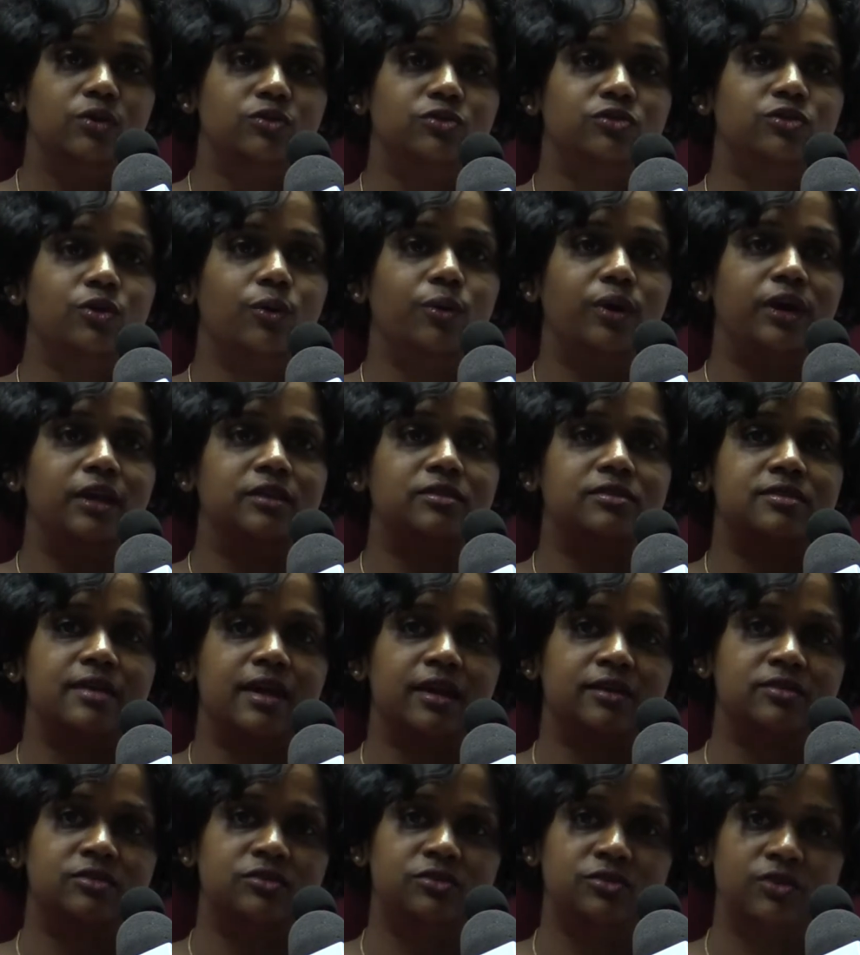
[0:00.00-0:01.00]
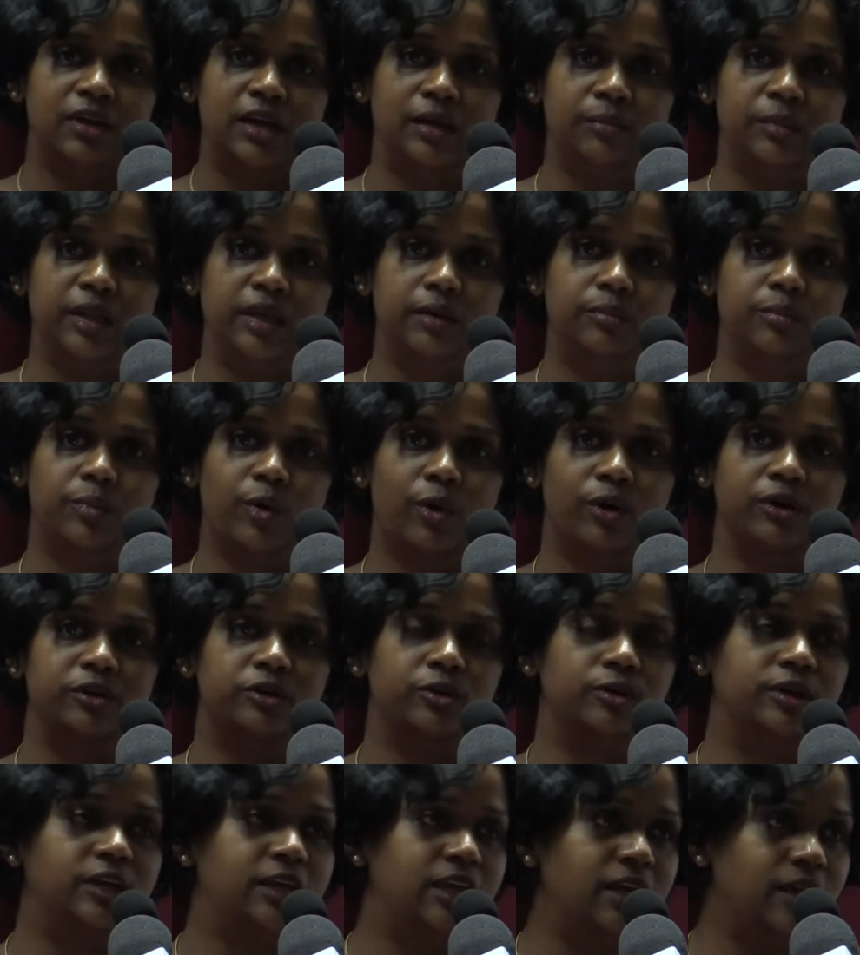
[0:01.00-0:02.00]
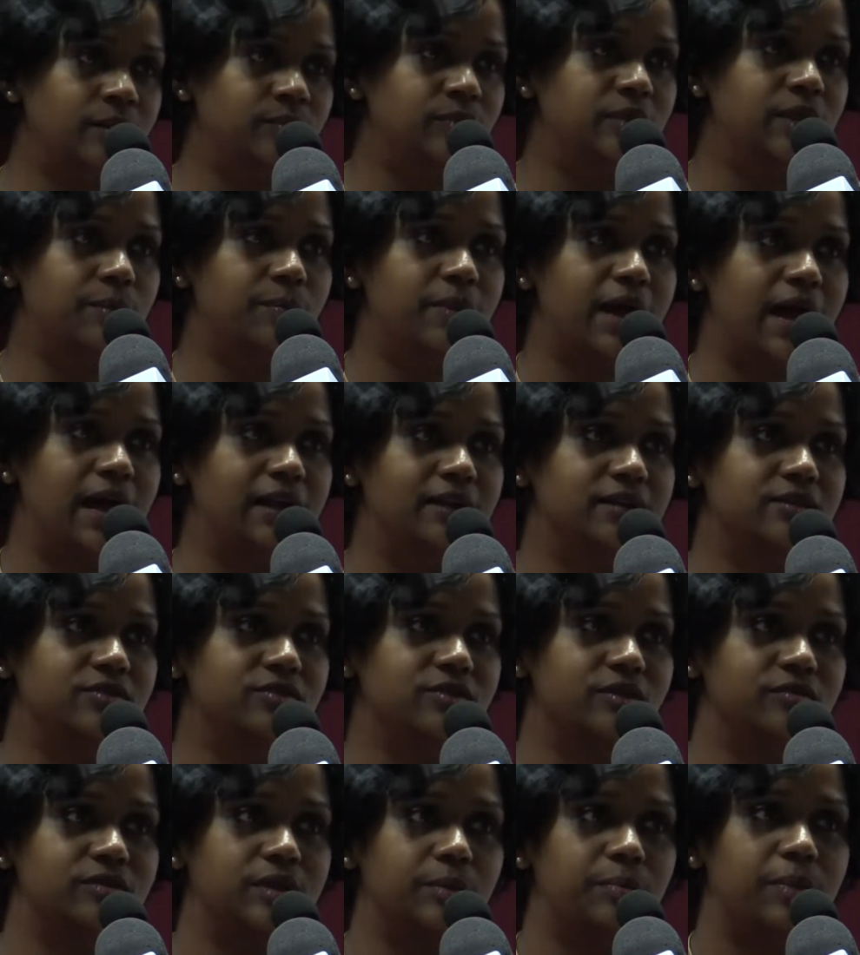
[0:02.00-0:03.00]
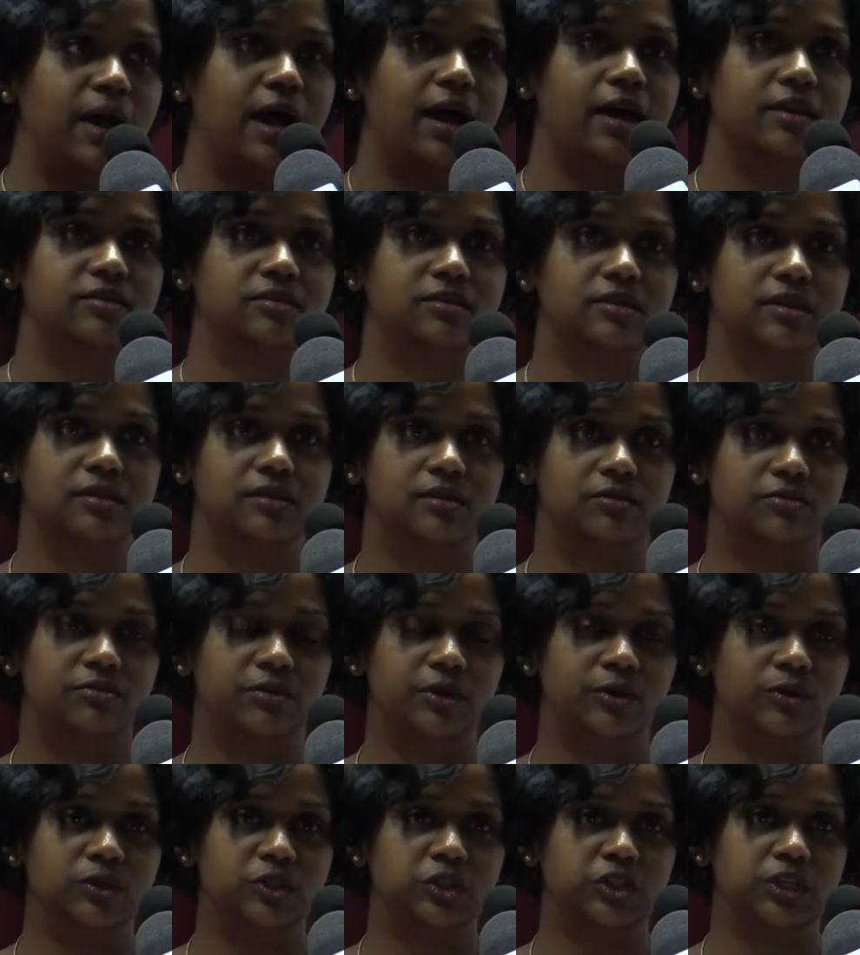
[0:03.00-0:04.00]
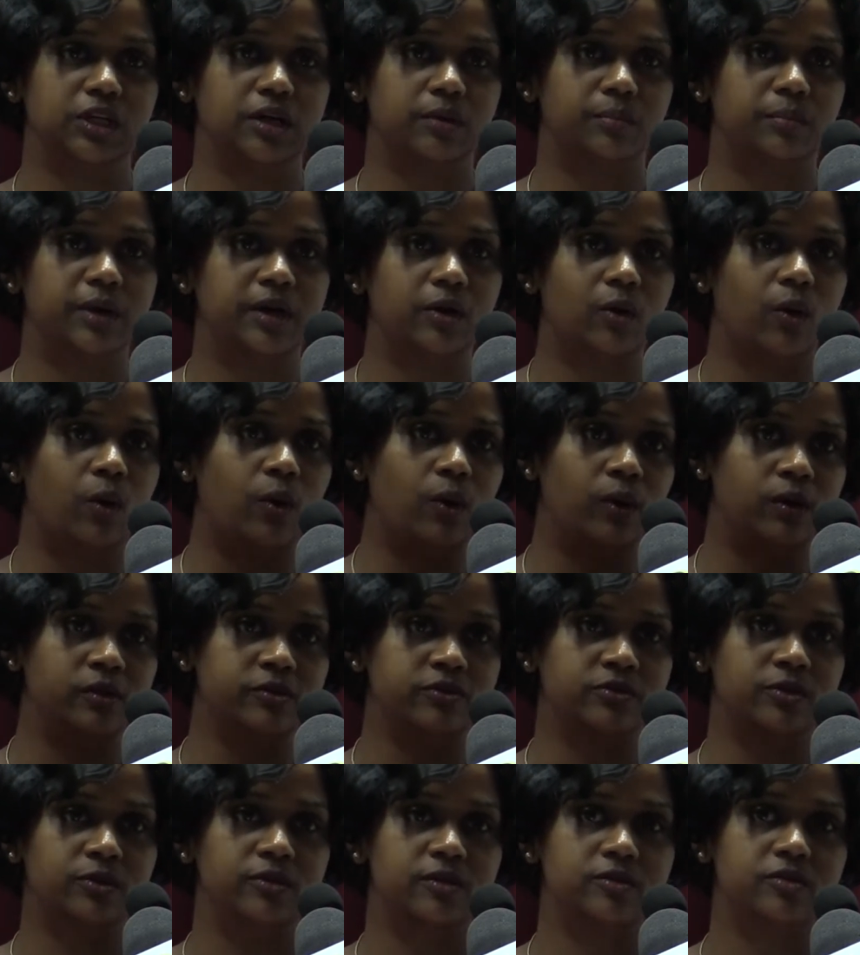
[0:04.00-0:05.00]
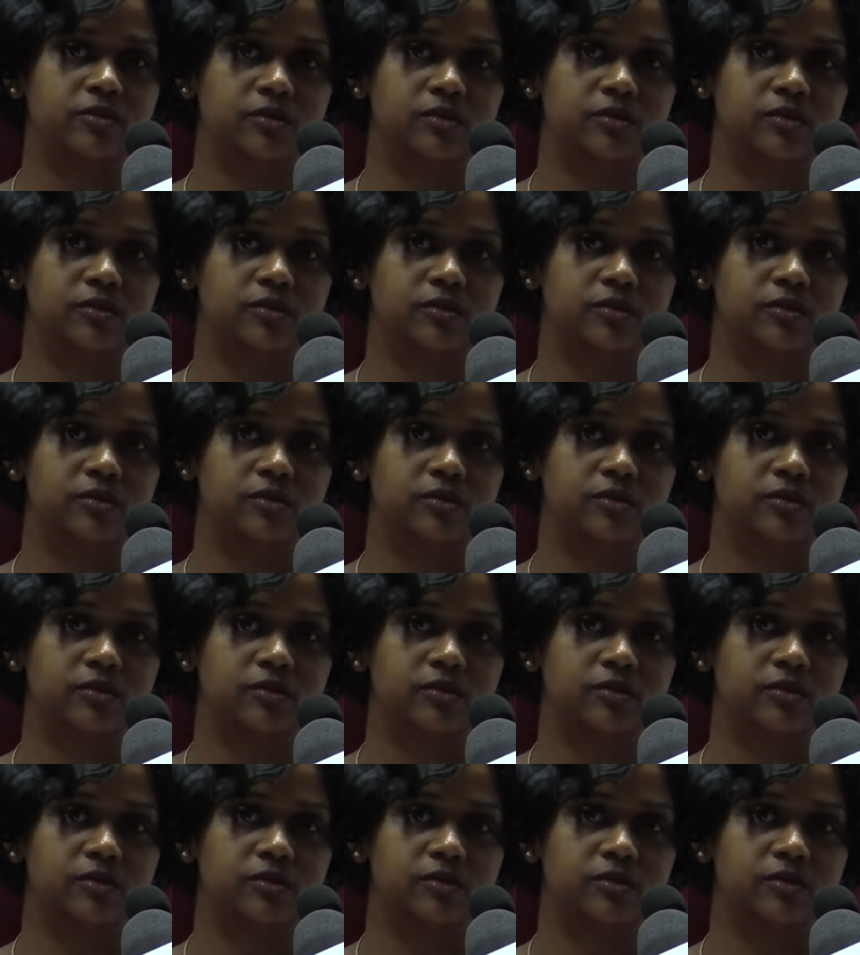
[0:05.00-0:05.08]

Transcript: So it's extremely important to keep the balance of the past and the future, but also the